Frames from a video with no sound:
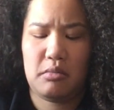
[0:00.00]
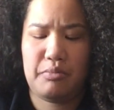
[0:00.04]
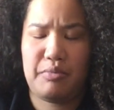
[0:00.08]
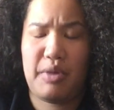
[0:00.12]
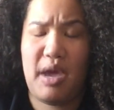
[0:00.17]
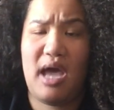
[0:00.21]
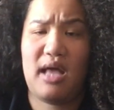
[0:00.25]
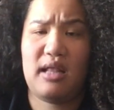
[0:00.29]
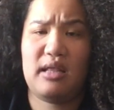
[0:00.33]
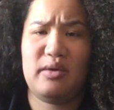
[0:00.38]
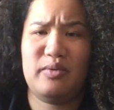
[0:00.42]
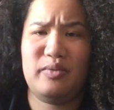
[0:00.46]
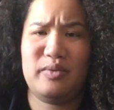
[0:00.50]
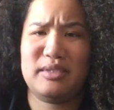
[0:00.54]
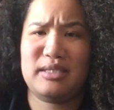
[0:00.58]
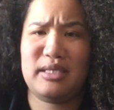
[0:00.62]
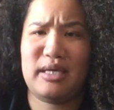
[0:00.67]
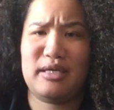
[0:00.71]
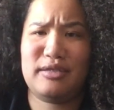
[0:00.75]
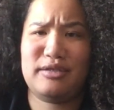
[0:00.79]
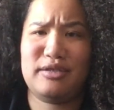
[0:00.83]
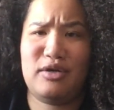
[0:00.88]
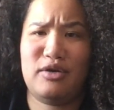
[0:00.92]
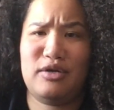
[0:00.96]
palette was
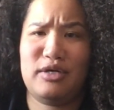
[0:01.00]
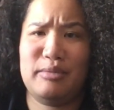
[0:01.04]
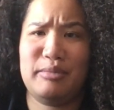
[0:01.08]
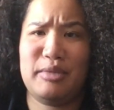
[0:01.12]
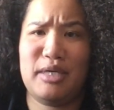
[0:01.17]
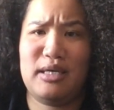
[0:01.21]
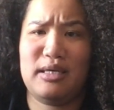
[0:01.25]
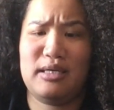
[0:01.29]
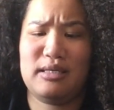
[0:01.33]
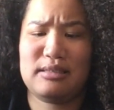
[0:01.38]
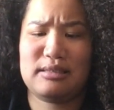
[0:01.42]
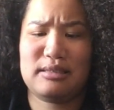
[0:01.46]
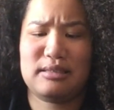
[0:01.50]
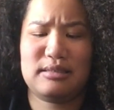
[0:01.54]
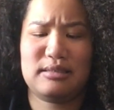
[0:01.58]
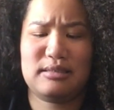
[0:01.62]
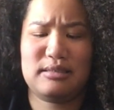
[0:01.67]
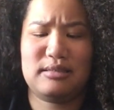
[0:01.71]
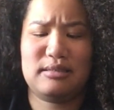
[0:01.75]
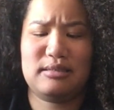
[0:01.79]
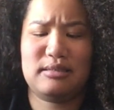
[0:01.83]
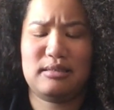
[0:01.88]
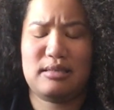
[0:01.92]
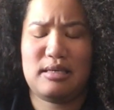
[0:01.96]
like 30
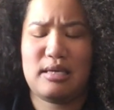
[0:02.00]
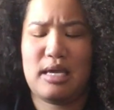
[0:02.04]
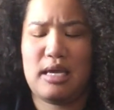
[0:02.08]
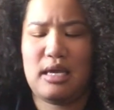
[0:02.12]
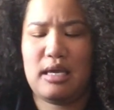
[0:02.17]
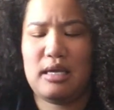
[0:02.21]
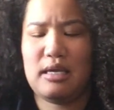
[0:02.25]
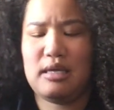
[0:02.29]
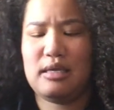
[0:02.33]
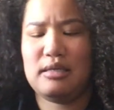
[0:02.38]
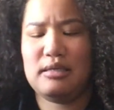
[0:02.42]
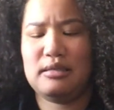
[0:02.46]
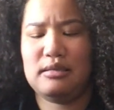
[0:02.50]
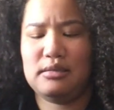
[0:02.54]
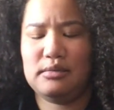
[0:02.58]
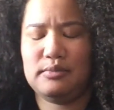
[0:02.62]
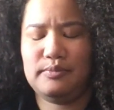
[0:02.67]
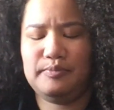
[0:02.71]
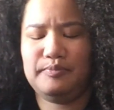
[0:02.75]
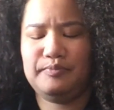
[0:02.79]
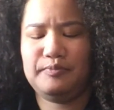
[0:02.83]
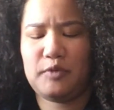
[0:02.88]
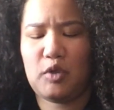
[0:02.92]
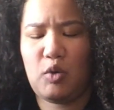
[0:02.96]
bucks, and
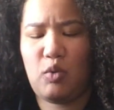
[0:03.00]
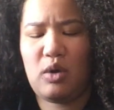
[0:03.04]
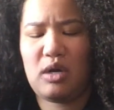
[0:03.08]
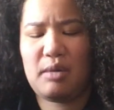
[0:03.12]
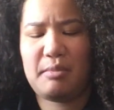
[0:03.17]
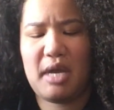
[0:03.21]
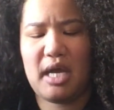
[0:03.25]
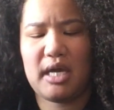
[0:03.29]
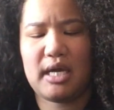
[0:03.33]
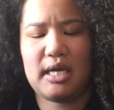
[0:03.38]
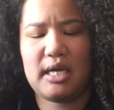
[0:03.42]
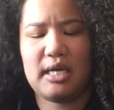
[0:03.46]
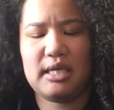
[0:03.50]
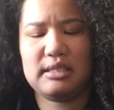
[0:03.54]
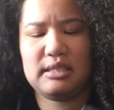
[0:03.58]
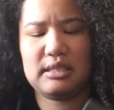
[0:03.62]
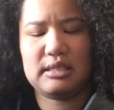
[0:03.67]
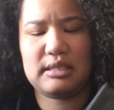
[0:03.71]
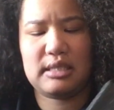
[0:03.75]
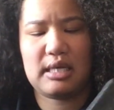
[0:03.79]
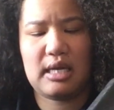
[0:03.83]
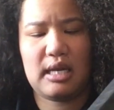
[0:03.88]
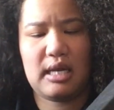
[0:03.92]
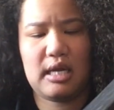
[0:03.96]
one of my
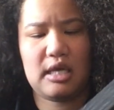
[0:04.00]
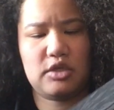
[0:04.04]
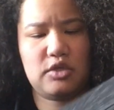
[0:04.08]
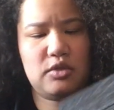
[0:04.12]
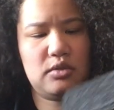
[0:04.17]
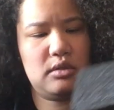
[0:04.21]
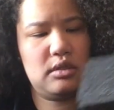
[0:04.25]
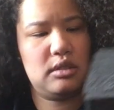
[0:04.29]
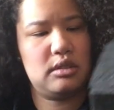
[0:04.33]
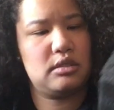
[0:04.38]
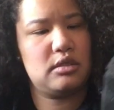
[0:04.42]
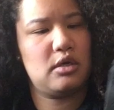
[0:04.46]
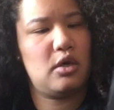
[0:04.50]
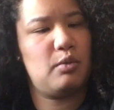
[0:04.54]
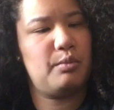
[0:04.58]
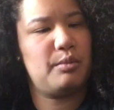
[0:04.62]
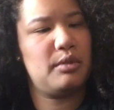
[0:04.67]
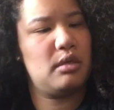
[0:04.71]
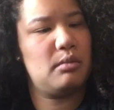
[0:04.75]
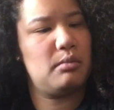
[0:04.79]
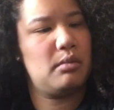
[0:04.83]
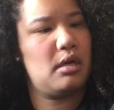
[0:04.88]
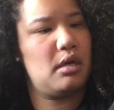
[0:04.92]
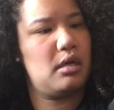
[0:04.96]
cousins had actually told
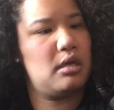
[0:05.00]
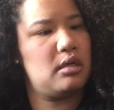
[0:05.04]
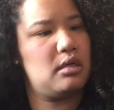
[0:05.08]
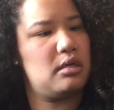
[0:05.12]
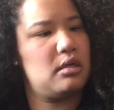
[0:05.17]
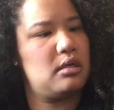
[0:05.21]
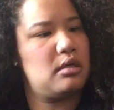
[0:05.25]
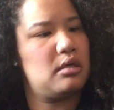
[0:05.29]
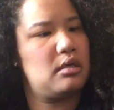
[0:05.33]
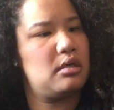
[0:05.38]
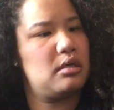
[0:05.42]
me about it.